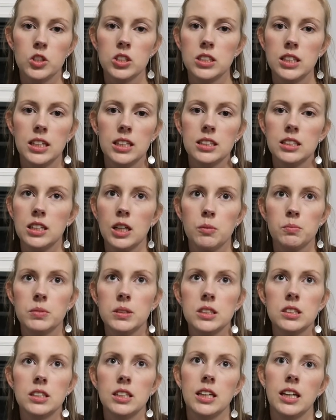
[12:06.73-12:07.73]
Just ends up
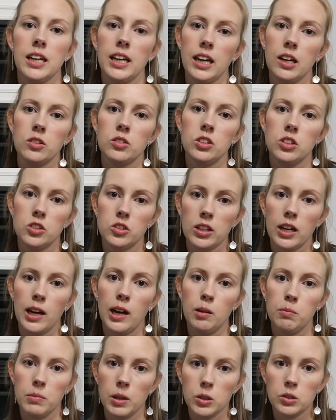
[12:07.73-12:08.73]
sitting out to
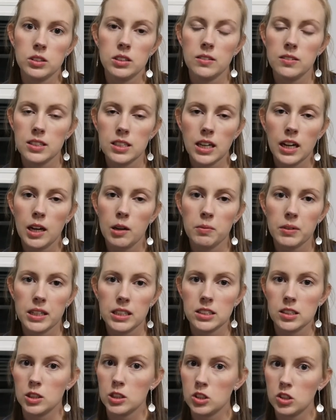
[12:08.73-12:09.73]
dry most of the time
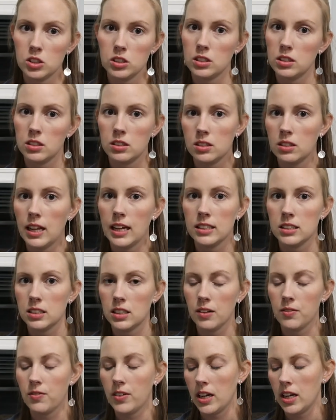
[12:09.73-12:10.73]
because that's
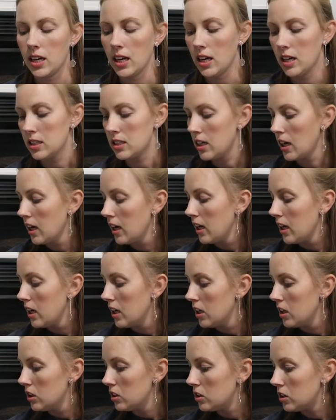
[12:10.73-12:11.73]
convenient.
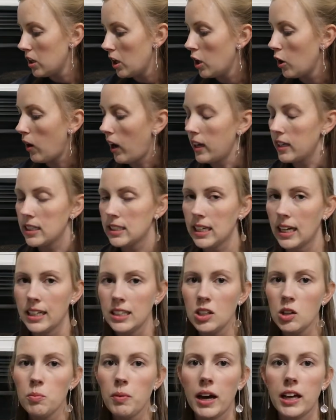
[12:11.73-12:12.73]
So I
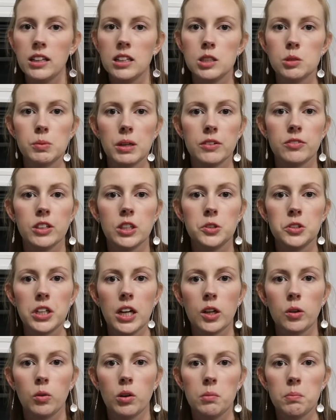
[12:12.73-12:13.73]
decided to buy this buffalo
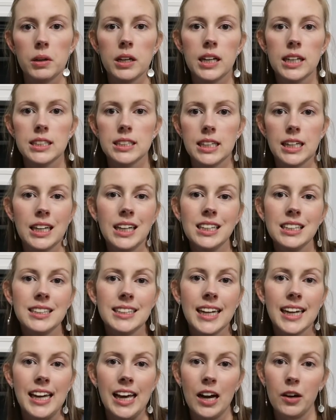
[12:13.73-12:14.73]
check one because it can
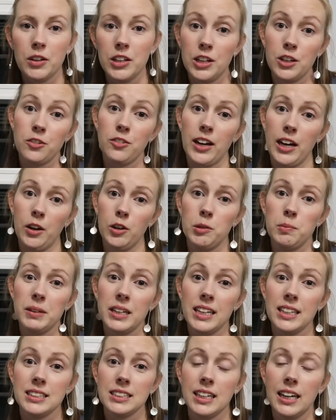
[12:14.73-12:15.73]
stay out year round,
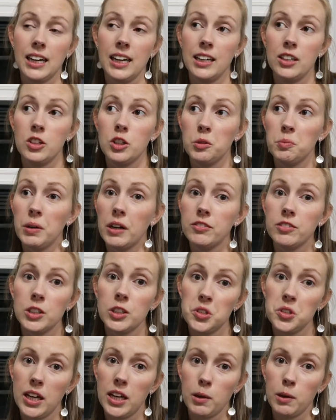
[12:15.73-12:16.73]
because I do
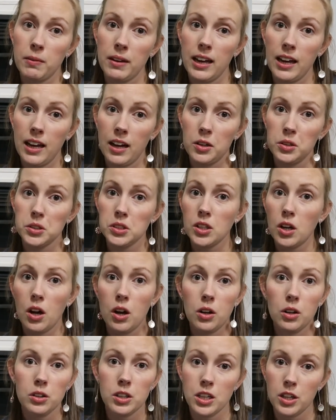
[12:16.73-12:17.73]
buffalo check in my house
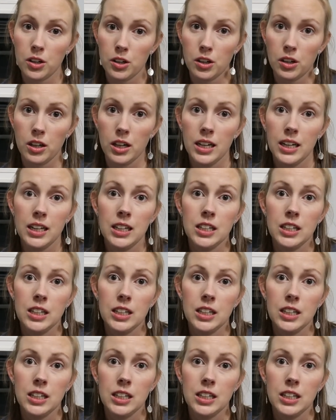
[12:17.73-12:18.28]
all year.